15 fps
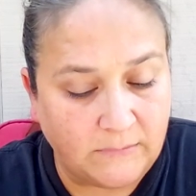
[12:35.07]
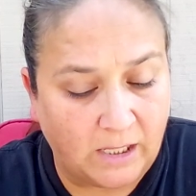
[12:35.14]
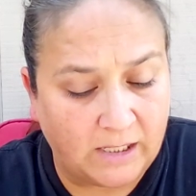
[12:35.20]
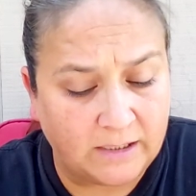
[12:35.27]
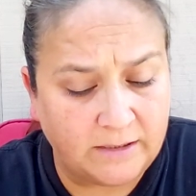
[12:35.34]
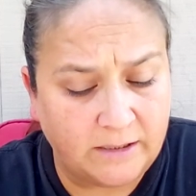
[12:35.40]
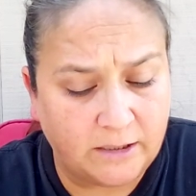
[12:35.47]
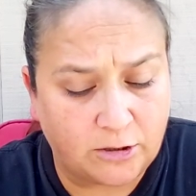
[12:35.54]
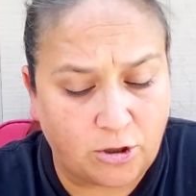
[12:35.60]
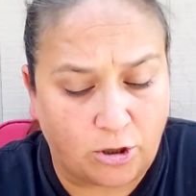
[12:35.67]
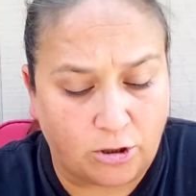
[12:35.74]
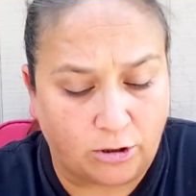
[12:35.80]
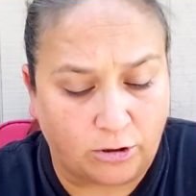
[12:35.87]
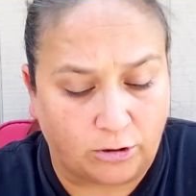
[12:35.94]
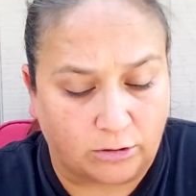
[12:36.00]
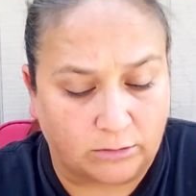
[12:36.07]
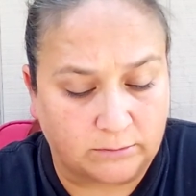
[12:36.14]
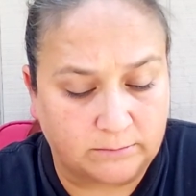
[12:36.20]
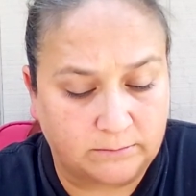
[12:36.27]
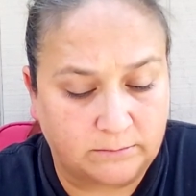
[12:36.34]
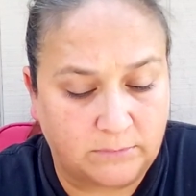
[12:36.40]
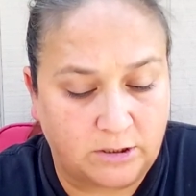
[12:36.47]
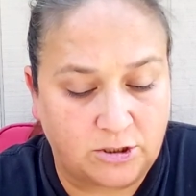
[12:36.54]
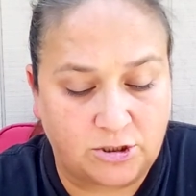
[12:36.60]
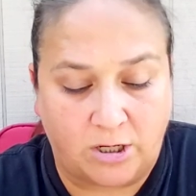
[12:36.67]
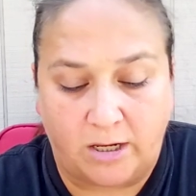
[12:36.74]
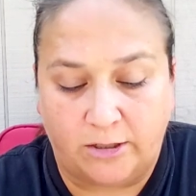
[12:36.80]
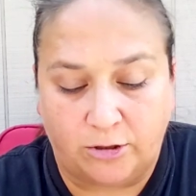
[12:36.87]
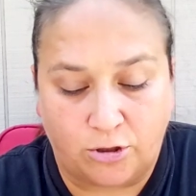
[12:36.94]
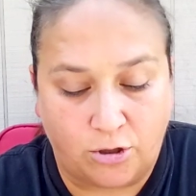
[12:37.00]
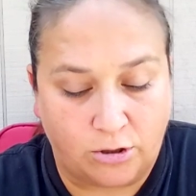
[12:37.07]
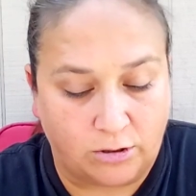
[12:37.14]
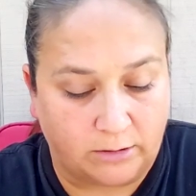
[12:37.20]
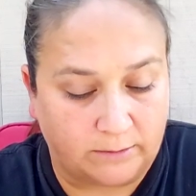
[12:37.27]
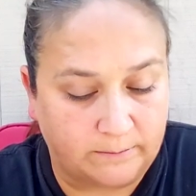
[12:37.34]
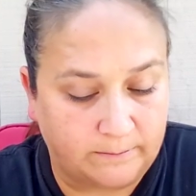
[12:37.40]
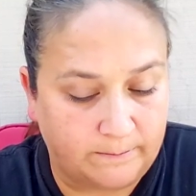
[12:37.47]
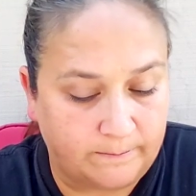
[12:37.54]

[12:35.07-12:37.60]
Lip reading: India Carger, shot in a car.